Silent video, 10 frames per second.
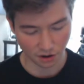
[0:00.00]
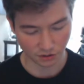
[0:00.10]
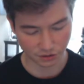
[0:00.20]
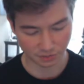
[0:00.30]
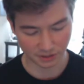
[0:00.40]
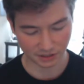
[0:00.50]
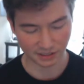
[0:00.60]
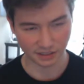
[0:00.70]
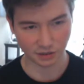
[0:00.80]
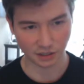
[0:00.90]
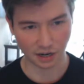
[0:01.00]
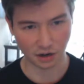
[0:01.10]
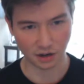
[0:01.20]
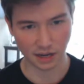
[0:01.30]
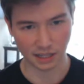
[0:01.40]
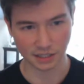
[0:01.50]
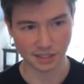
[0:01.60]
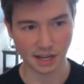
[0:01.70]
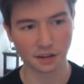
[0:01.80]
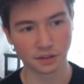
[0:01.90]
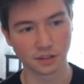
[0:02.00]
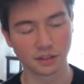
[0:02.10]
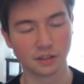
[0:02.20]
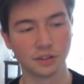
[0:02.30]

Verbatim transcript: Ultimately, Alexander